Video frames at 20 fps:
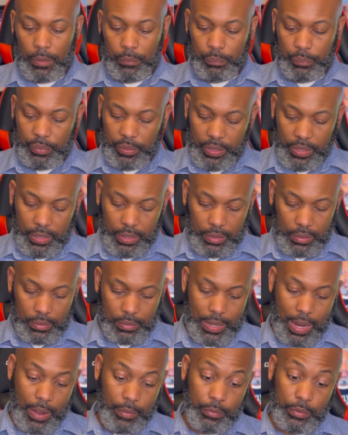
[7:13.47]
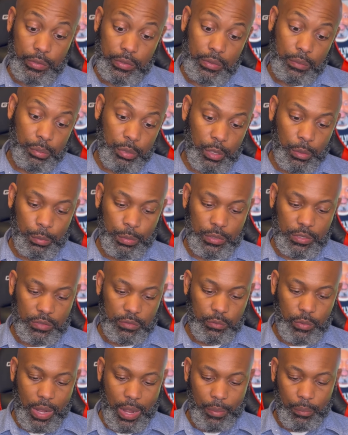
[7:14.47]
But that was the purpose
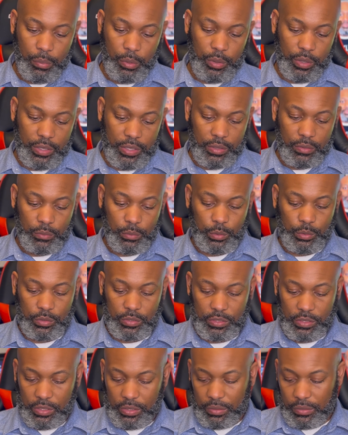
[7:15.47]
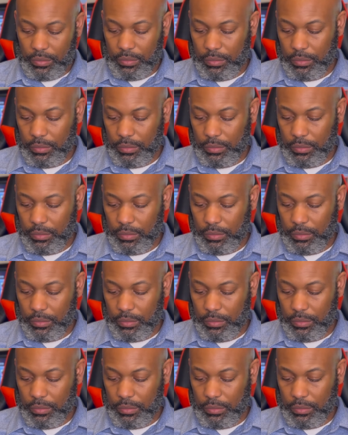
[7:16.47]
of why I bought it. We'll see.